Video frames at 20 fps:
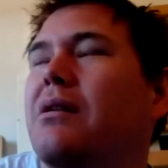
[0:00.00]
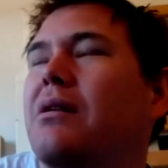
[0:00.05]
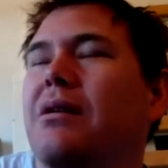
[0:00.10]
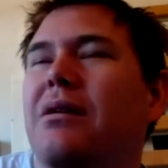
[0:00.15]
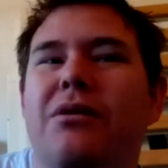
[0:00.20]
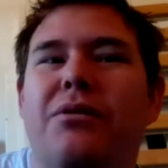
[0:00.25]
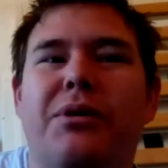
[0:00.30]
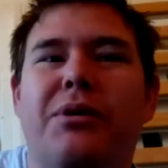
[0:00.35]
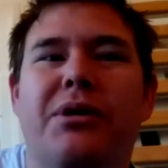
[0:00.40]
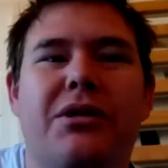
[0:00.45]

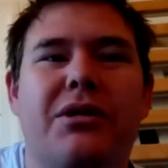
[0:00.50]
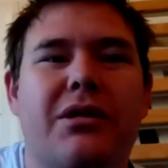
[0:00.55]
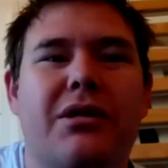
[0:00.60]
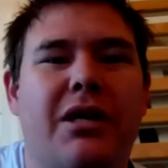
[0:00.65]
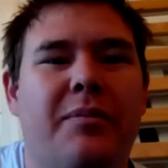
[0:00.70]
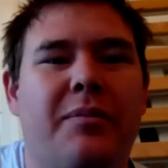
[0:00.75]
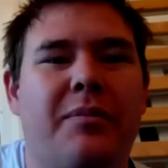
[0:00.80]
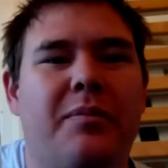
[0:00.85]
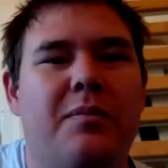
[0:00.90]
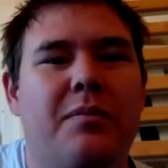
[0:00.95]
Or we could just
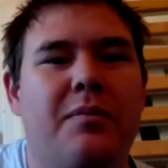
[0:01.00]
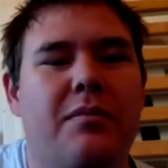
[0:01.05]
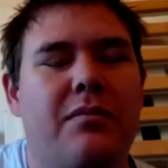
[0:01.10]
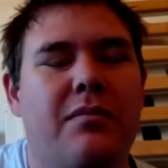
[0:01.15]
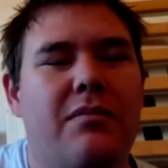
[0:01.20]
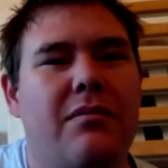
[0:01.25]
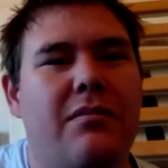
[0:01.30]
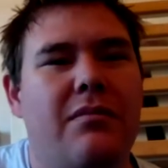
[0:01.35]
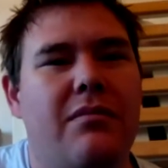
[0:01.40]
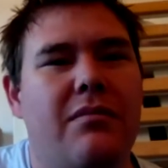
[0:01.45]
keep
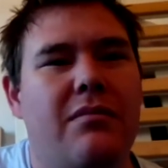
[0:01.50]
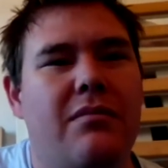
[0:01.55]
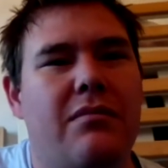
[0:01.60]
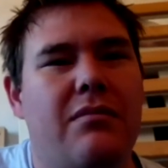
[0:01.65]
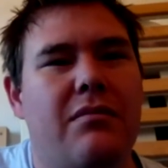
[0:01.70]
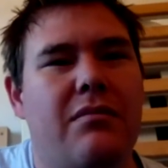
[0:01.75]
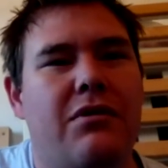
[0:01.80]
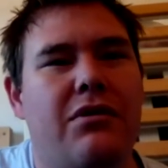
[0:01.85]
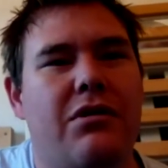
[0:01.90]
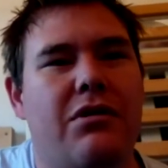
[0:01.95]

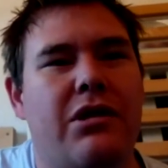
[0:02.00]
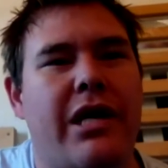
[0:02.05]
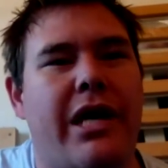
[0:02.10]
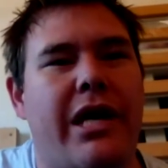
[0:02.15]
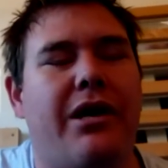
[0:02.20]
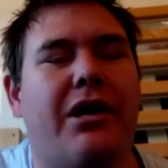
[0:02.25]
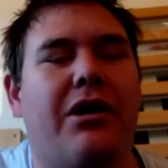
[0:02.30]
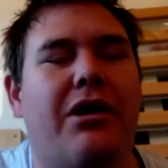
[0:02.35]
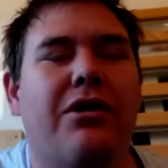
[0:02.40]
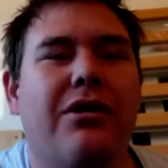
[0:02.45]

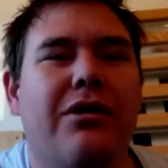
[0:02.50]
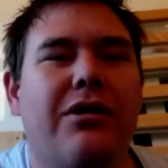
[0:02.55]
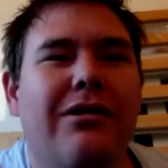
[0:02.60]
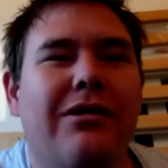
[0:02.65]
chatting on.